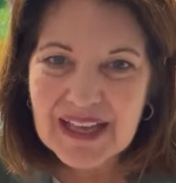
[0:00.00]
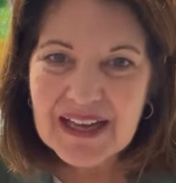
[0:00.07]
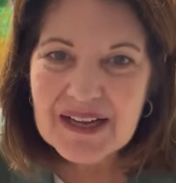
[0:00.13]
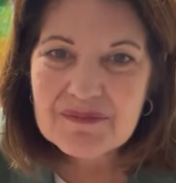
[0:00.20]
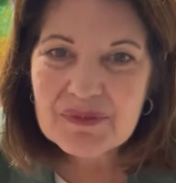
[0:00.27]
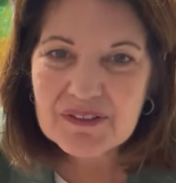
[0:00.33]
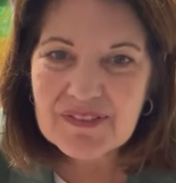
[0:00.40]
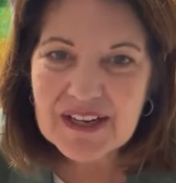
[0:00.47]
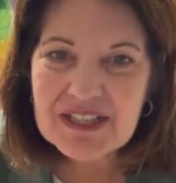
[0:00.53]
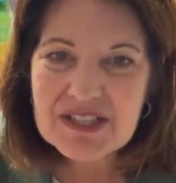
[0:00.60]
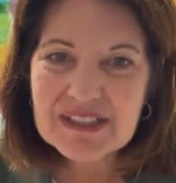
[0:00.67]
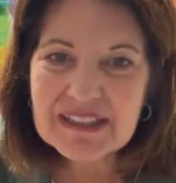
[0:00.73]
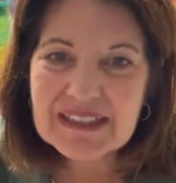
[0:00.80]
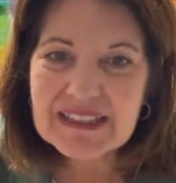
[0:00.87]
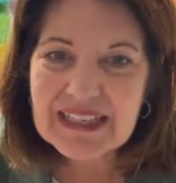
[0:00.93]

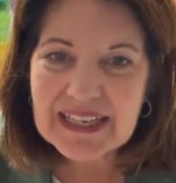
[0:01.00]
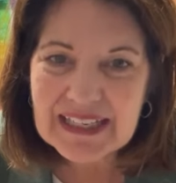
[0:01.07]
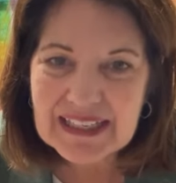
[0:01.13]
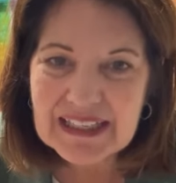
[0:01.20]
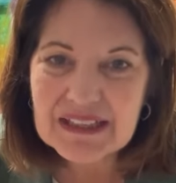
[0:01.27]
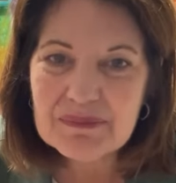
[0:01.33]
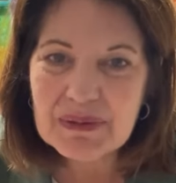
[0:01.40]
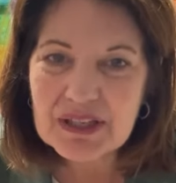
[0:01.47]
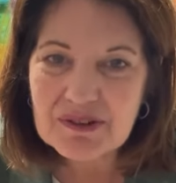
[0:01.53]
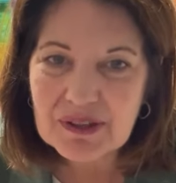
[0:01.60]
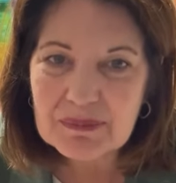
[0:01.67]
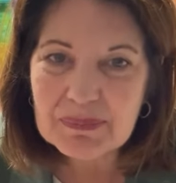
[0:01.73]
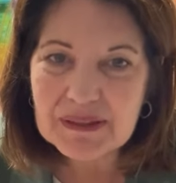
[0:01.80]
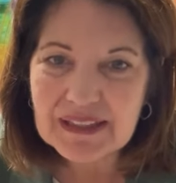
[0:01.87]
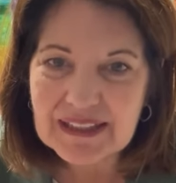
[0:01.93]
Perfection can be
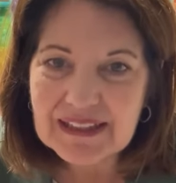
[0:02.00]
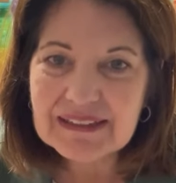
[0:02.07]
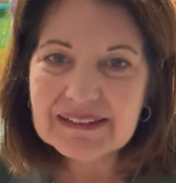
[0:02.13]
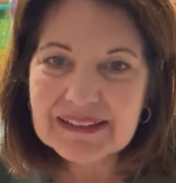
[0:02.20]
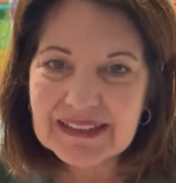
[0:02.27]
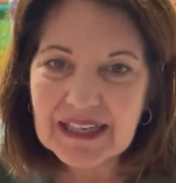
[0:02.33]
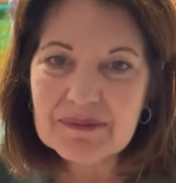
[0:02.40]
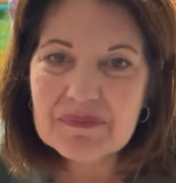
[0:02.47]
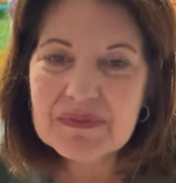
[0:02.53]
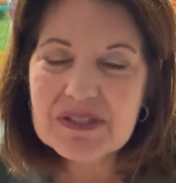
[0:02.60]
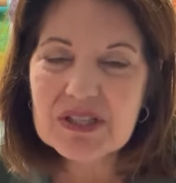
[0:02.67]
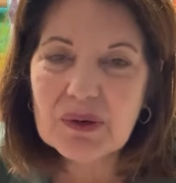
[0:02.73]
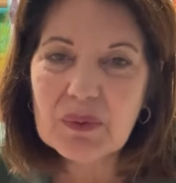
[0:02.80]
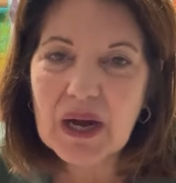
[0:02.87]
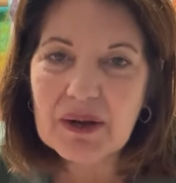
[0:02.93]
crippling. Yep,
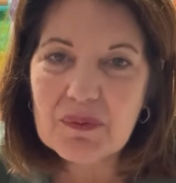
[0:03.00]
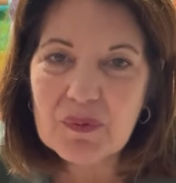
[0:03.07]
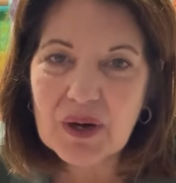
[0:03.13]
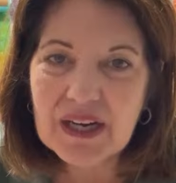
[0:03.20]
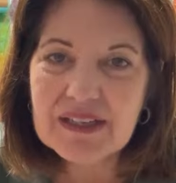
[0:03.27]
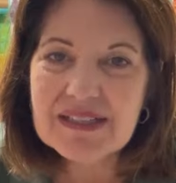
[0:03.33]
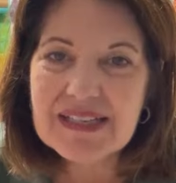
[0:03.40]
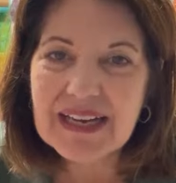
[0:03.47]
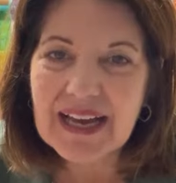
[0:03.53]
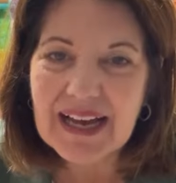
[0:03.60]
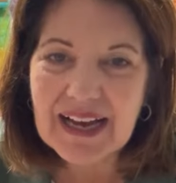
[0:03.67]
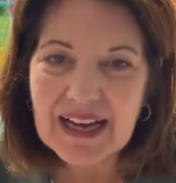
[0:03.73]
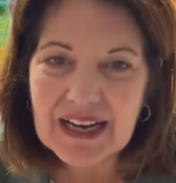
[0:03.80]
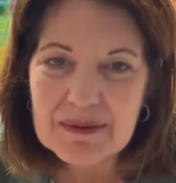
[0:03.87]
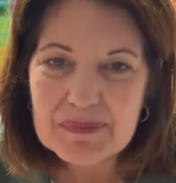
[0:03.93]
so I want to
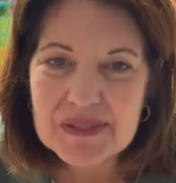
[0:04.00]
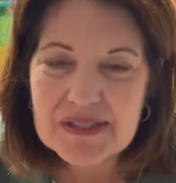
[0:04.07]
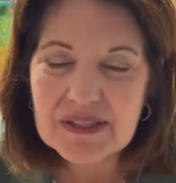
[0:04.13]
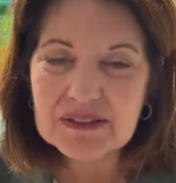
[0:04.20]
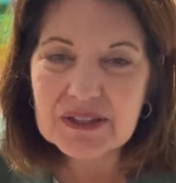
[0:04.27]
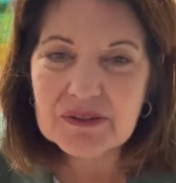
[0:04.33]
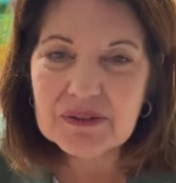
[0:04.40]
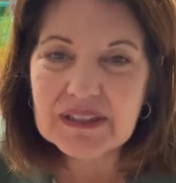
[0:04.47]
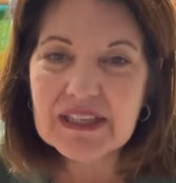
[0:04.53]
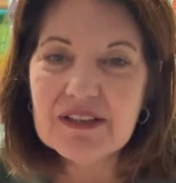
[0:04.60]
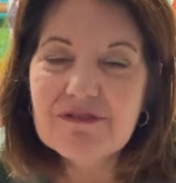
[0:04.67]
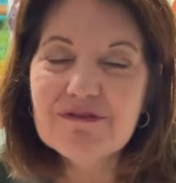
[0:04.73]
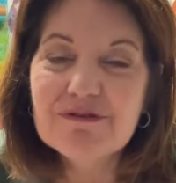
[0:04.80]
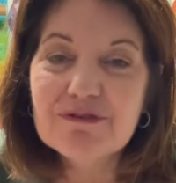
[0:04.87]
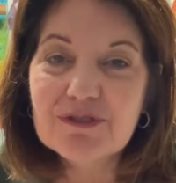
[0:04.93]
absolutely
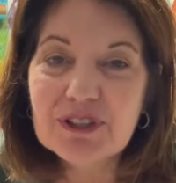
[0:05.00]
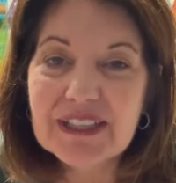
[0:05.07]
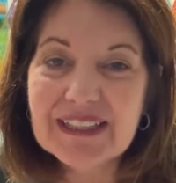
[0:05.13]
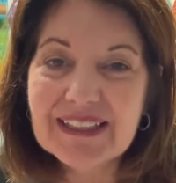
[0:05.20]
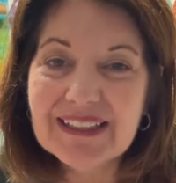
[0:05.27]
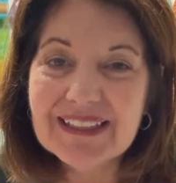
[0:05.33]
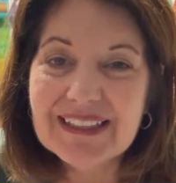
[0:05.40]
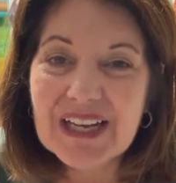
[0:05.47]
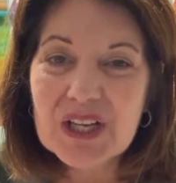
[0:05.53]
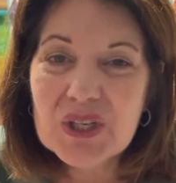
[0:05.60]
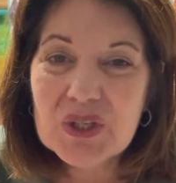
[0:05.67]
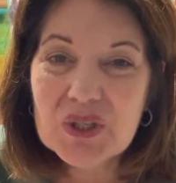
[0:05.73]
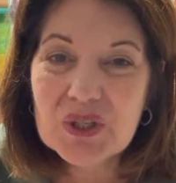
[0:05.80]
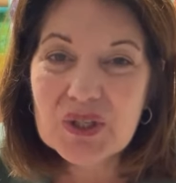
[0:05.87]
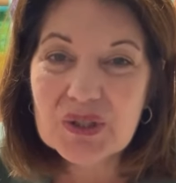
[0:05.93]
free
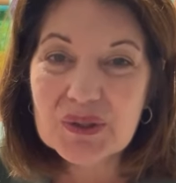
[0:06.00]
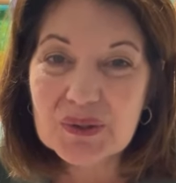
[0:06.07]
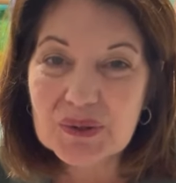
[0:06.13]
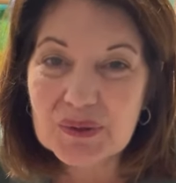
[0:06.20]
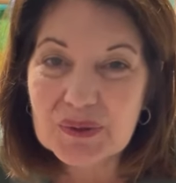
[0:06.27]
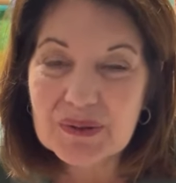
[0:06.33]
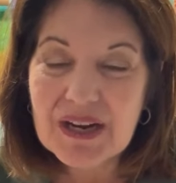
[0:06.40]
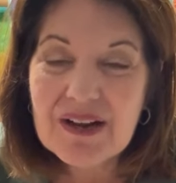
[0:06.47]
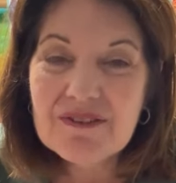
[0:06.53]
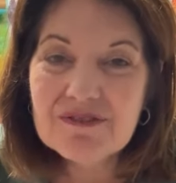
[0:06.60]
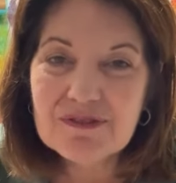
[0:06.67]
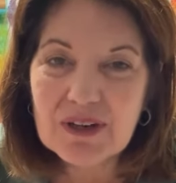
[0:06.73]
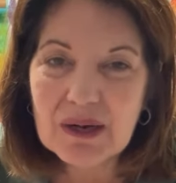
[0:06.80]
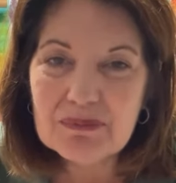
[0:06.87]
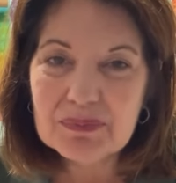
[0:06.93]
you
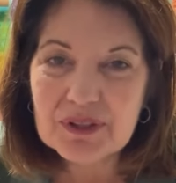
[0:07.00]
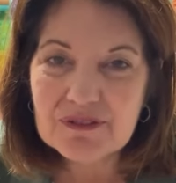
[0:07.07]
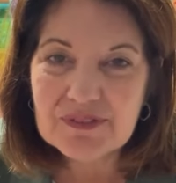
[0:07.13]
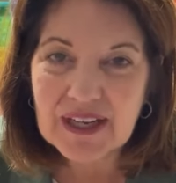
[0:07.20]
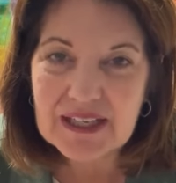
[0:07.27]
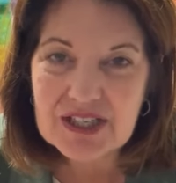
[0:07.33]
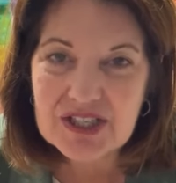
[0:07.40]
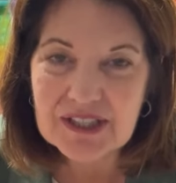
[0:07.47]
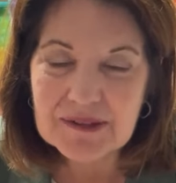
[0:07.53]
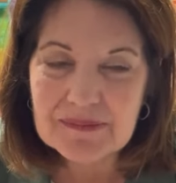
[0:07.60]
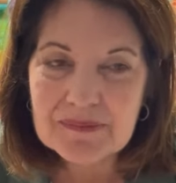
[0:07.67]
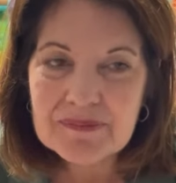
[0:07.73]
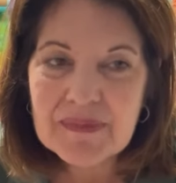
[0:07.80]
from perfection.